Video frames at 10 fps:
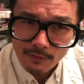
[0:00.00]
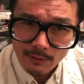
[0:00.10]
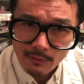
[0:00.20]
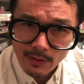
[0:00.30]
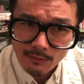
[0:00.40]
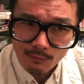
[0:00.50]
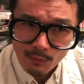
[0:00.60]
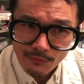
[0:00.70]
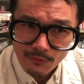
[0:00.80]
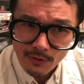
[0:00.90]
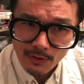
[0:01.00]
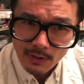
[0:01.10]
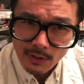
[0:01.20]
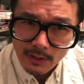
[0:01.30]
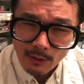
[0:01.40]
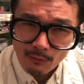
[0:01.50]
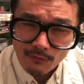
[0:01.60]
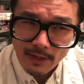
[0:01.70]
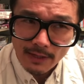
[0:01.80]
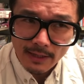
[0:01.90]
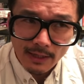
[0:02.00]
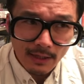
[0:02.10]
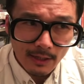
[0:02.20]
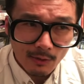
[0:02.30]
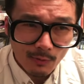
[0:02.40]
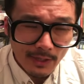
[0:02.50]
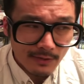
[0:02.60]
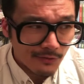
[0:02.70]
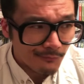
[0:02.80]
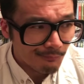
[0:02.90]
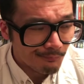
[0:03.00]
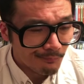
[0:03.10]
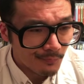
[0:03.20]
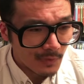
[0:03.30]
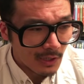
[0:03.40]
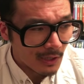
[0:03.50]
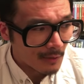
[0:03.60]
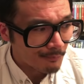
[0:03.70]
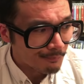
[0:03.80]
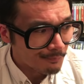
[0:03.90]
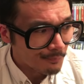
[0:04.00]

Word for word: It, it was a, it was like a, a great. Um,